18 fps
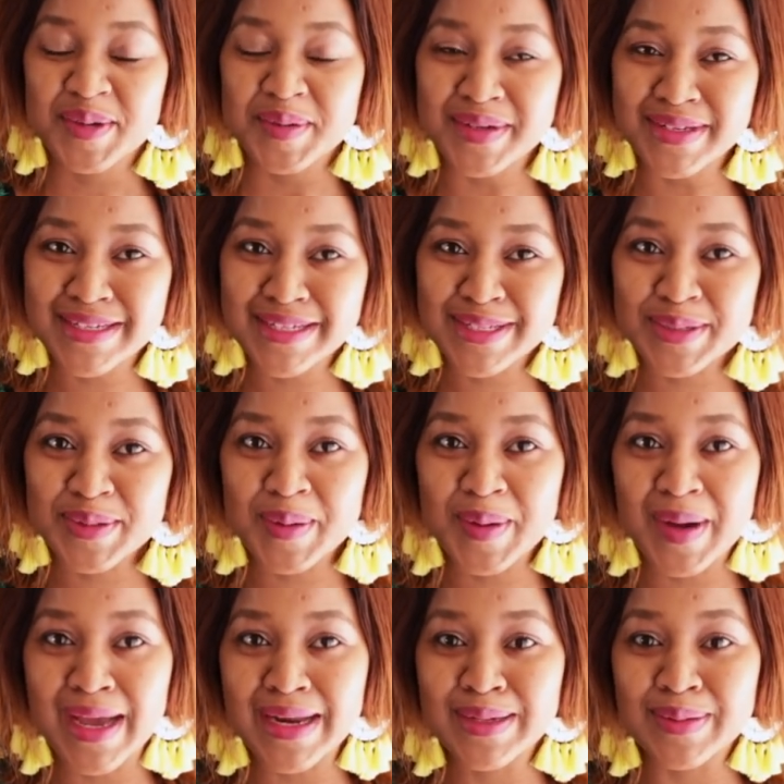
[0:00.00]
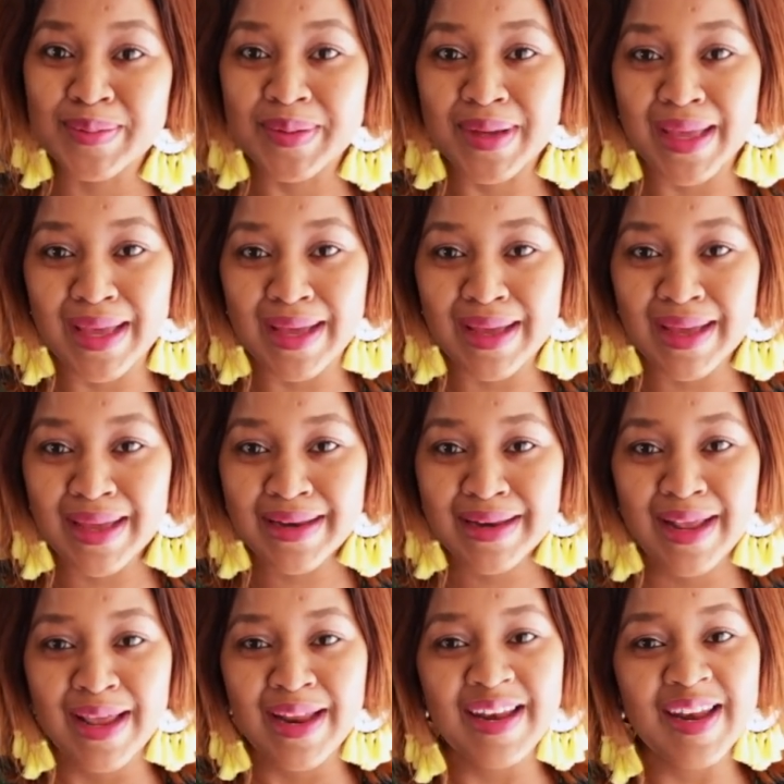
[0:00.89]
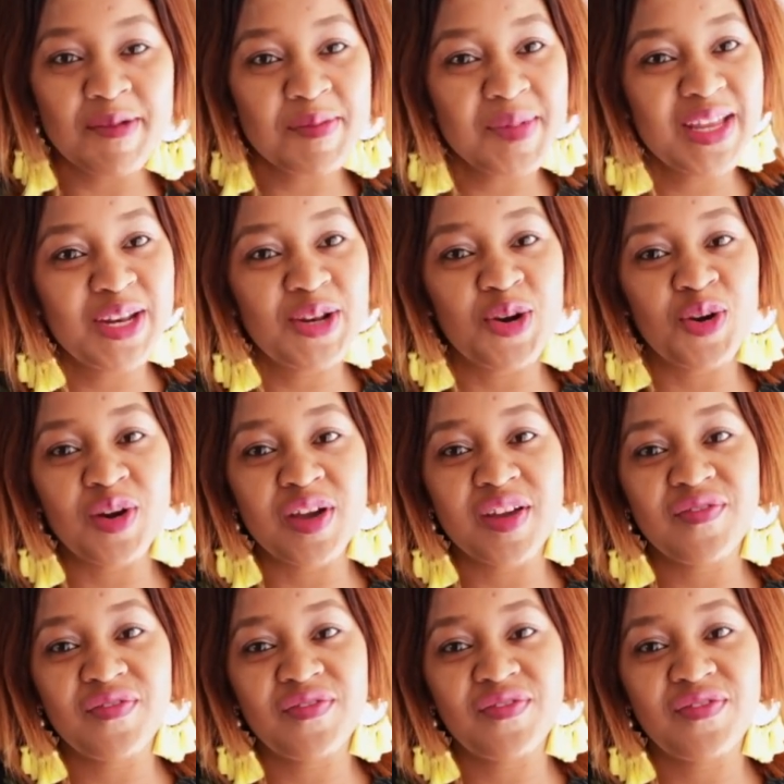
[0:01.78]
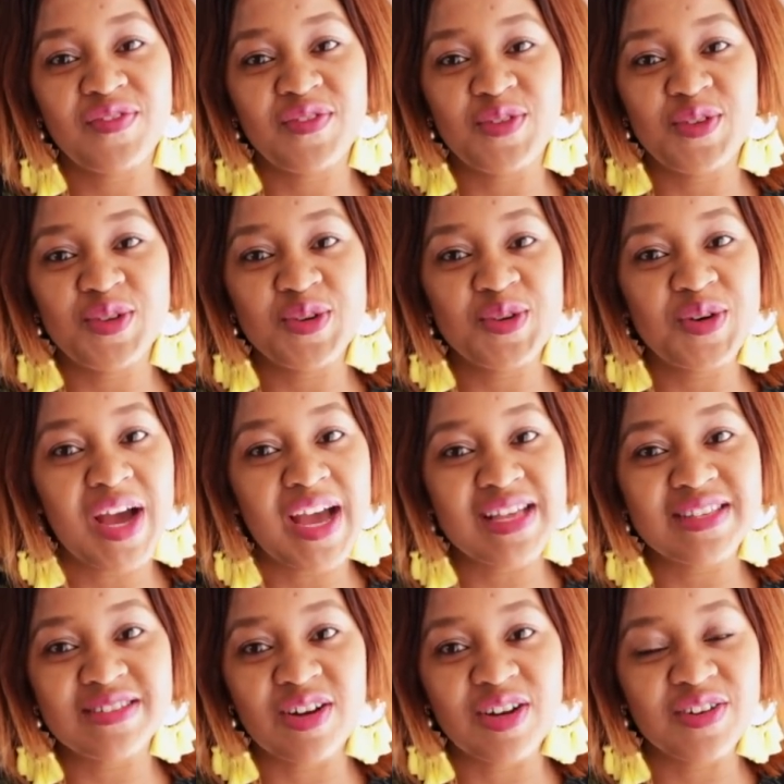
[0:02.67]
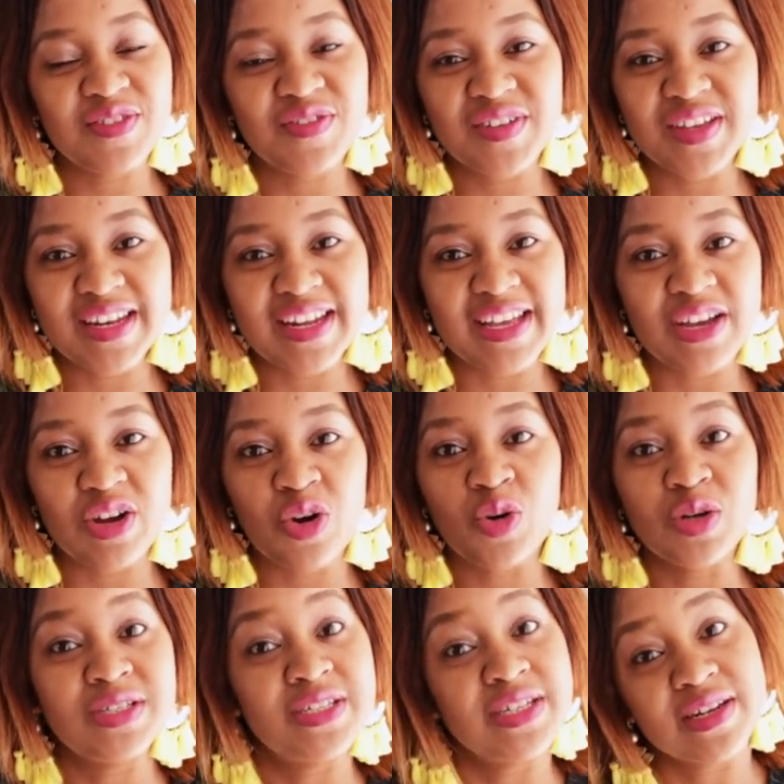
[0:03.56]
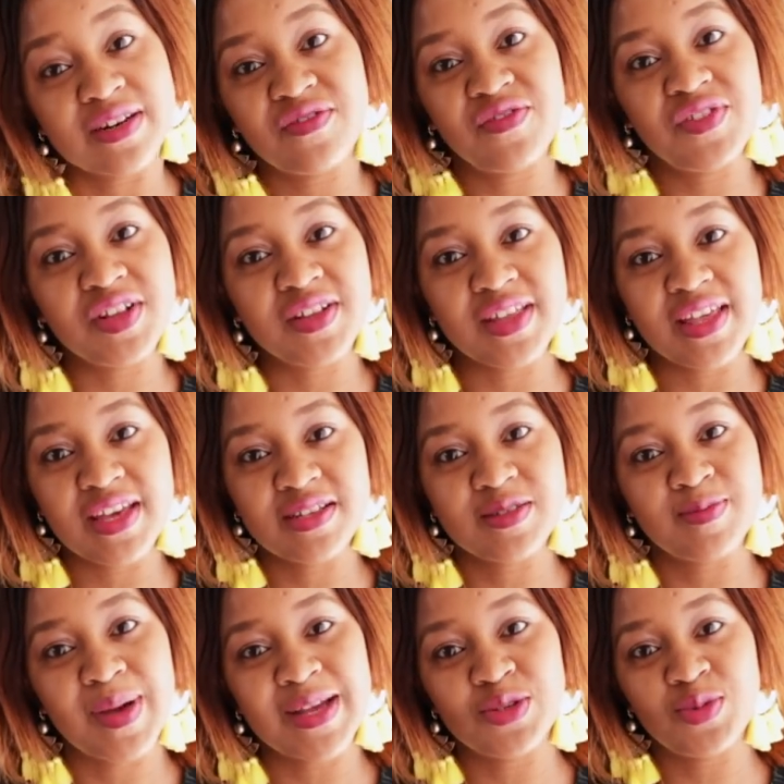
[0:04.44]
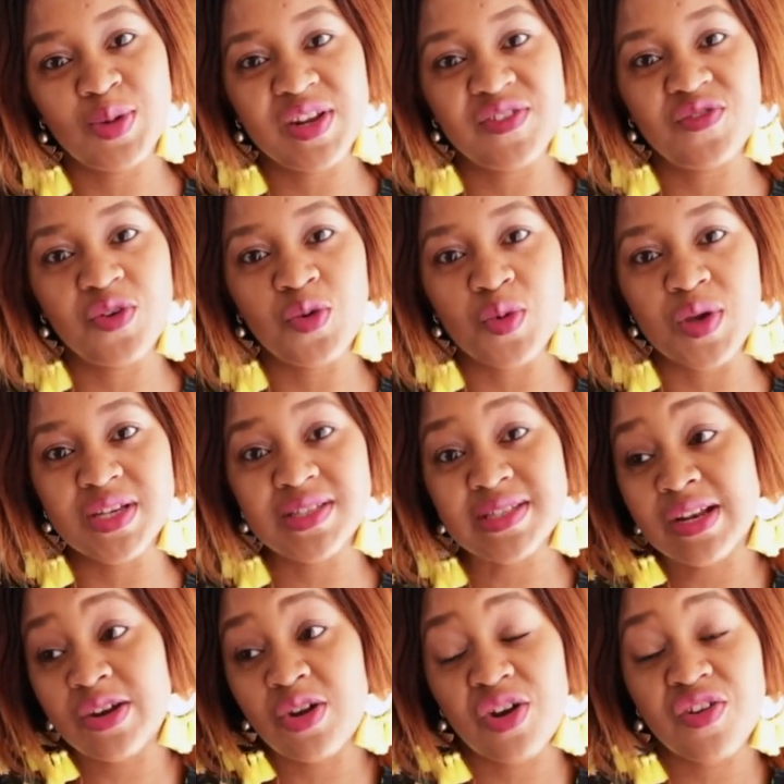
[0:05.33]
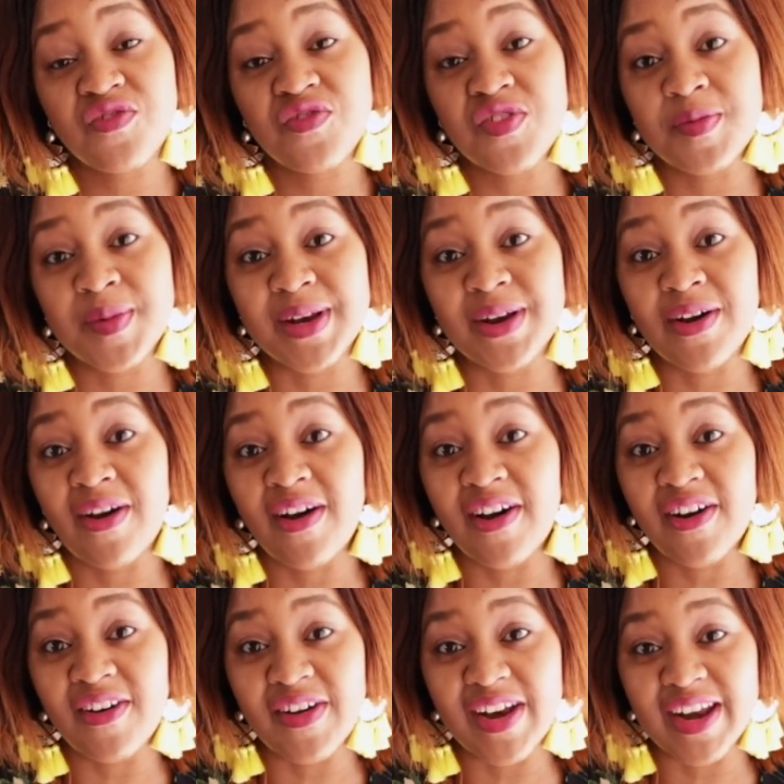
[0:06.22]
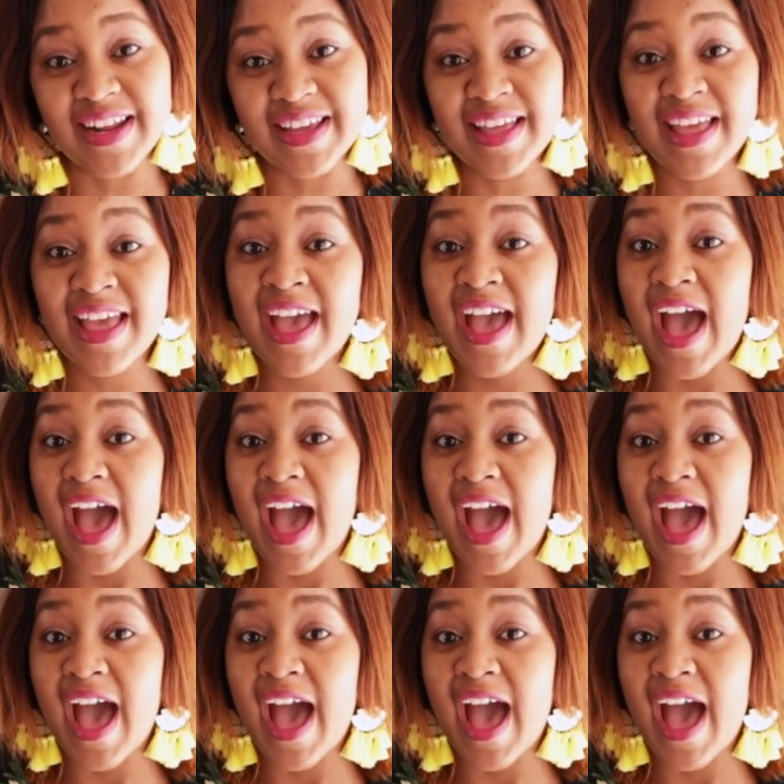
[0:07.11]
Which is quite weird. Let me know if you guys aren't feeling or didn't feel kicks by 24 weeks. A lot of women are already.